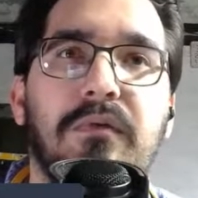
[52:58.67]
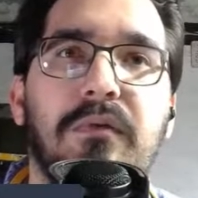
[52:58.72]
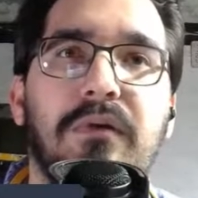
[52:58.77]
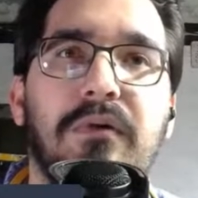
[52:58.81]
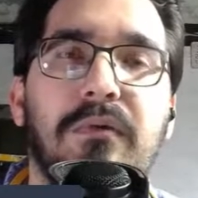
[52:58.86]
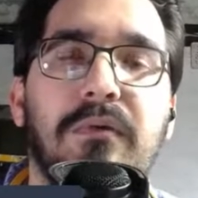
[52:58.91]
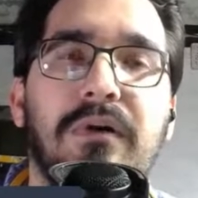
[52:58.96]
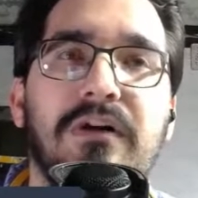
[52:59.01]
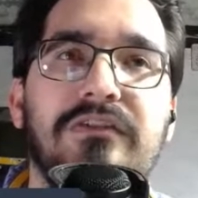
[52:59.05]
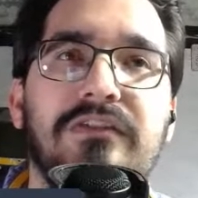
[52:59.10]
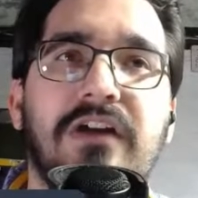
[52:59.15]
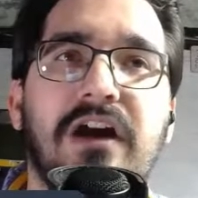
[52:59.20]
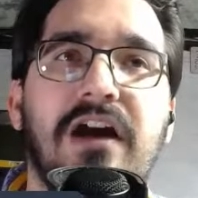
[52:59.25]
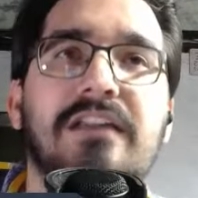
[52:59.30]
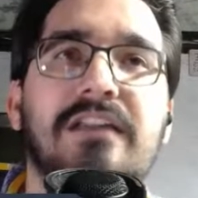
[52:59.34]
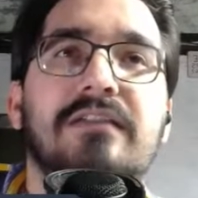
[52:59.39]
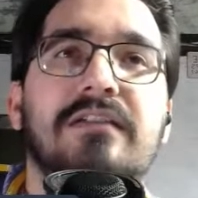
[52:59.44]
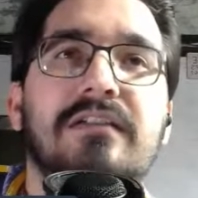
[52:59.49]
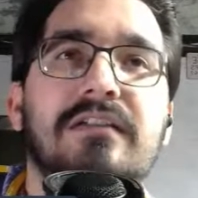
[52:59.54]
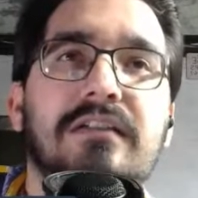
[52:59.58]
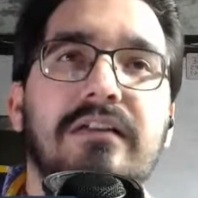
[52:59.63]
while not
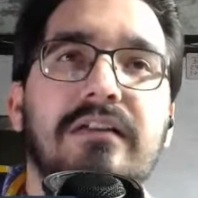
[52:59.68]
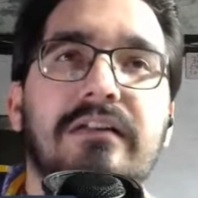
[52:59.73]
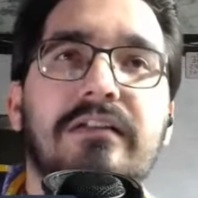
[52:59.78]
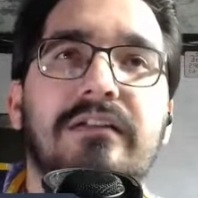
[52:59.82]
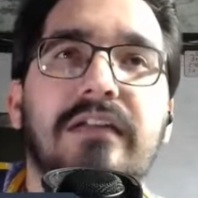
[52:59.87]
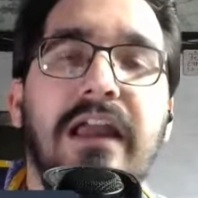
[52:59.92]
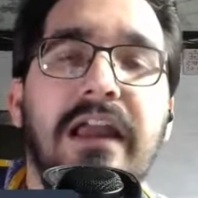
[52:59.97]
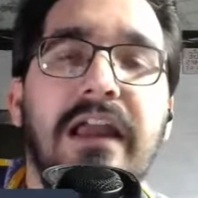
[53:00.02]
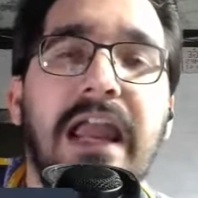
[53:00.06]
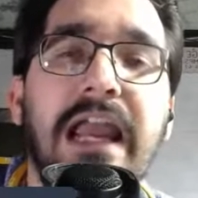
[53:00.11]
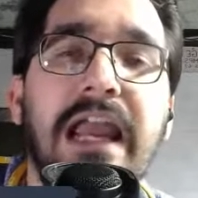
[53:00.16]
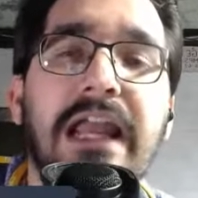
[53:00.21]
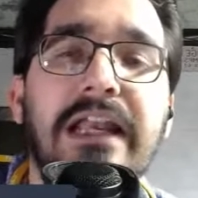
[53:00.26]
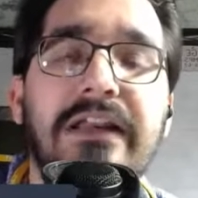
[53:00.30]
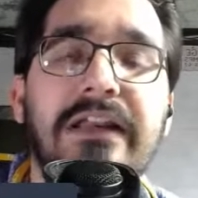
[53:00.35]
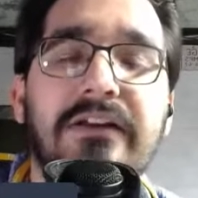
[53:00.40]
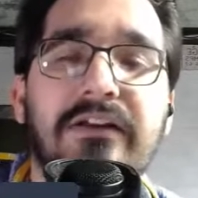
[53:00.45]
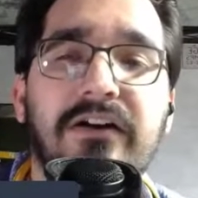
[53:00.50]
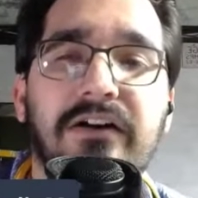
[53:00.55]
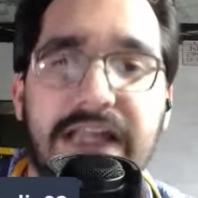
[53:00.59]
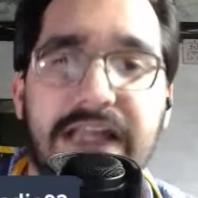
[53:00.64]

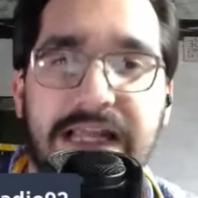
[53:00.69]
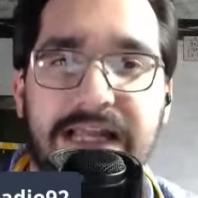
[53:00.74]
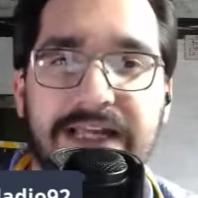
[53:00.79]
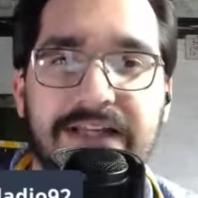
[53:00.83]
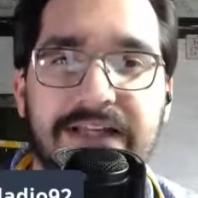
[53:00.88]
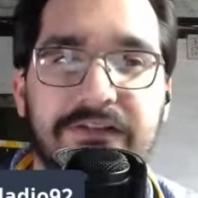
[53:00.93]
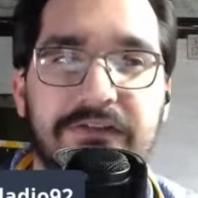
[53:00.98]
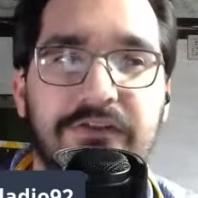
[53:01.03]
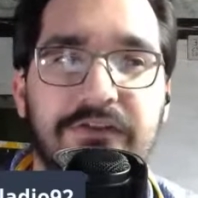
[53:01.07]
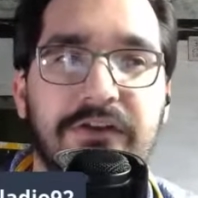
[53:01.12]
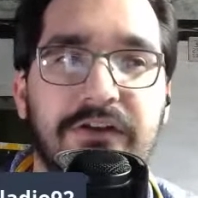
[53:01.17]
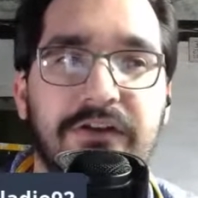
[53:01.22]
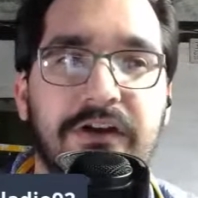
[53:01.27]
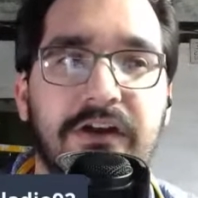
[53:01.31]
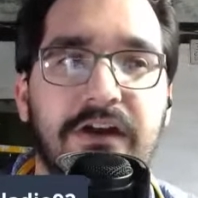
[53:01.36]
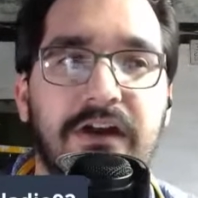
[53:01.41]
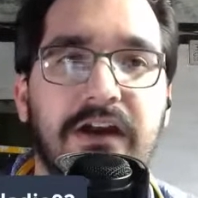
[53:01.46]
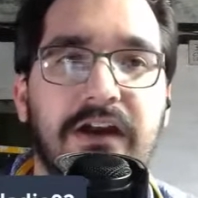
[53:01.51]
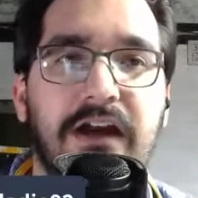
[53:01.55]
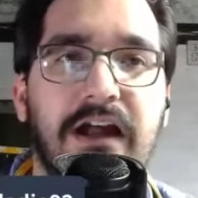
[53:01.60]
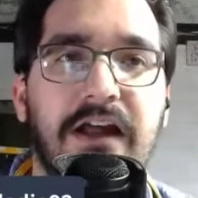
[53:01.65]
hating on Edge,
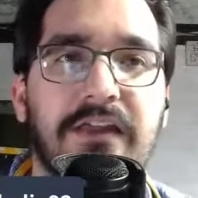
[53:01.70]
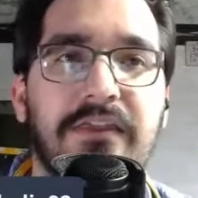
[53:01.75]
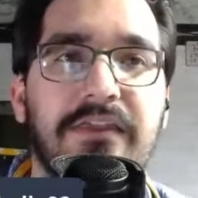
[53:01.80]
I